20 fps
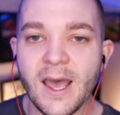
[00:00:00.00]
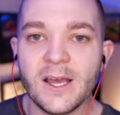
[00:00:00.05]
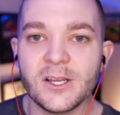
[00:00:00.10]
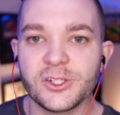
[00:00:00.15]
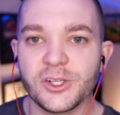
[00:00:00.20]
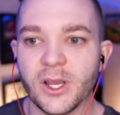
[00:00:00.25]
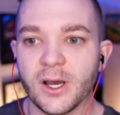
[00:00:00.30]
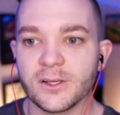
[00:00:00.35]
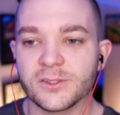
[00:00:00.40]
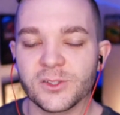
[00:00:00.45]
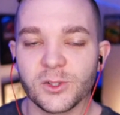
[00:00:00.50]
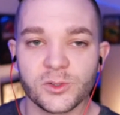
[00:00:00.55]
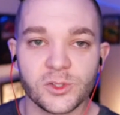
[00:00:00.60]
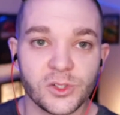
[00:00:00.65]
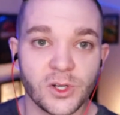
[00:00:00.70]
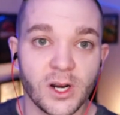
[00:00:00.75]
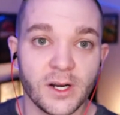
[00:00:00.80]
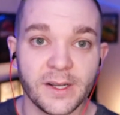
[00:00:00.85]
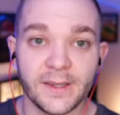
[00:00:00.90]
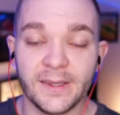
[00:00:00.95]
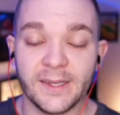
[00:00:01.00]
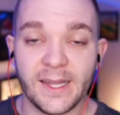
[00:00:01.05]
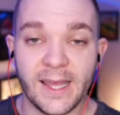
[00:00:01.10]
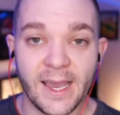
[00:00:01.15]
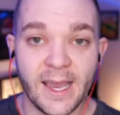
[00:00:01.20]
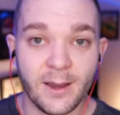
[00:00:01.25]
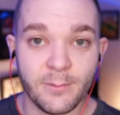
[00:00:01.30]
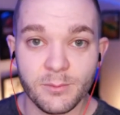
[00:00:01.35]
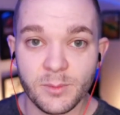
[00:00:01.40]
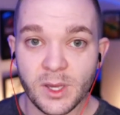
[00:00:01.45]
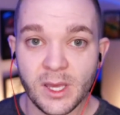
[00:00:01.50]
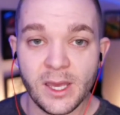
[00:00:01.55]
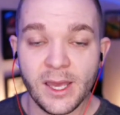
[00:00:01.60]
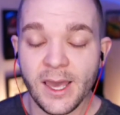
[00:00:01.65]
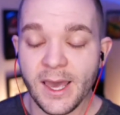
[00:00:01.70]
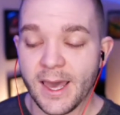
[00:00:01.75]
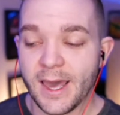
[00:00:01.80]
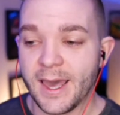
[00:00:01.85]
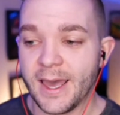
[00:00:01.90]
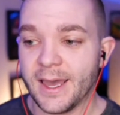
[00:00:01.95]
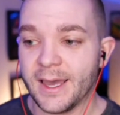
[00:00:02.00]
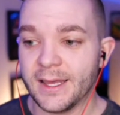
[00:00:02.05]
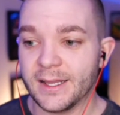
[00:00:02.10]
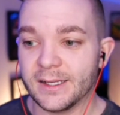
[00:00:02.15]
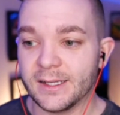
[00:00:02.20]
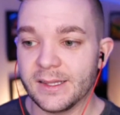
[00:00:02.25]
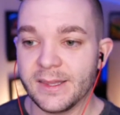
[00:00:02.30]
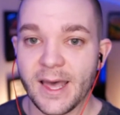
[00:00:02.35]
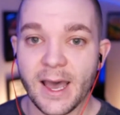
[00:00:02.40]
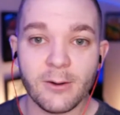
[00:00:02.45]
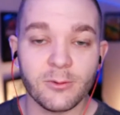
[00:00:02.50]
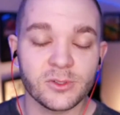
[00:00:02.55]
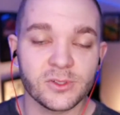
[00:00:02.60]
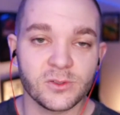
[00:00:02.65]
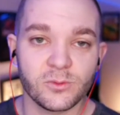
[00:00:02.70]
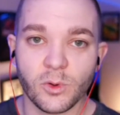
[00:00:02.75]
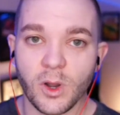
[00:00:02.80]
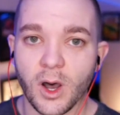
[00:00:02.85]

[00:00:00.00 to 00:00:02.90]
She also starred in Lamb, and that was